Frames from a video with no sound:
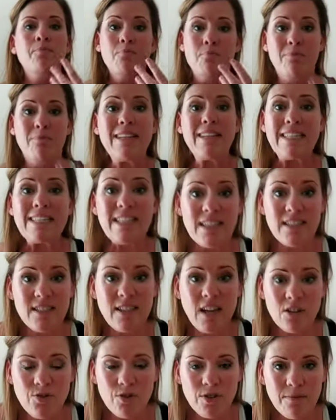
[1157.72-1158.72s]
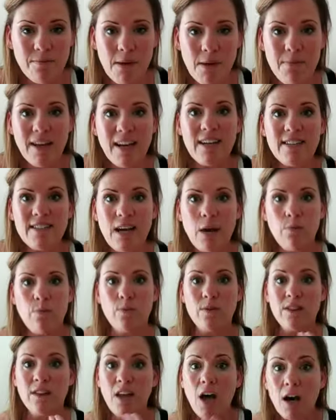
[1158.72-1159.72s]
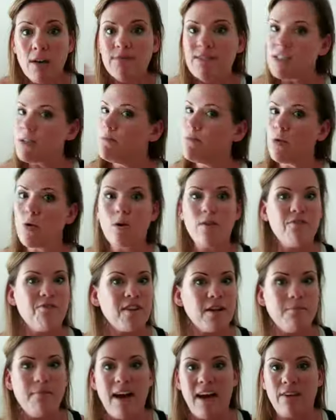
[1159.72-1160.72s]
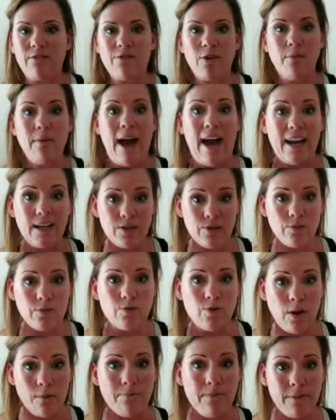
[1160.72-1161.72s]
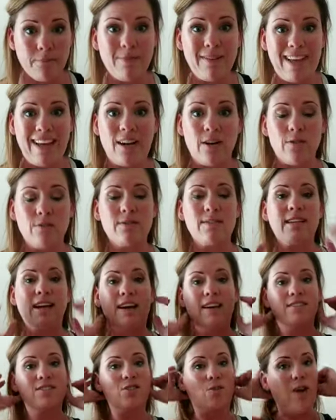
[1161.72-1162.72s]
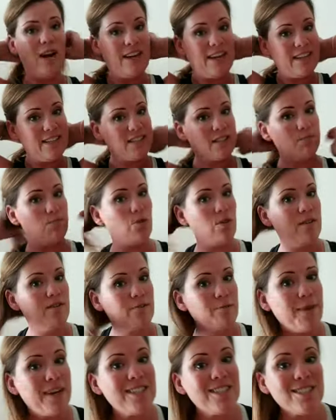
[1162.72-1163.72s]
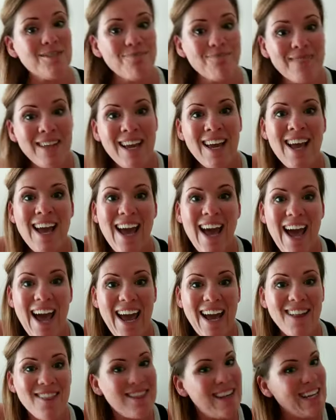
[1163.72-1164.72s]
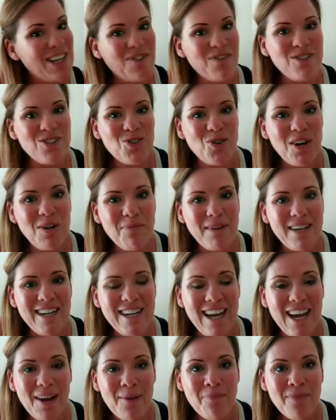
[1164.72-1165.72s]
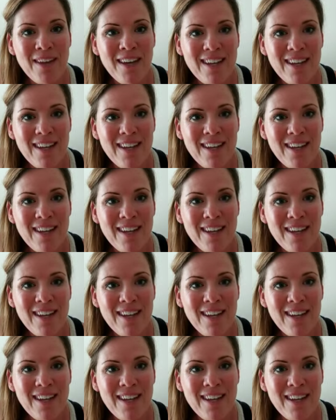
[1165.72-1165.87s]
Please get in touch with me because I would love some more feedback from actual trumpet players, okay? So I need some more information, and thank you for joining me today.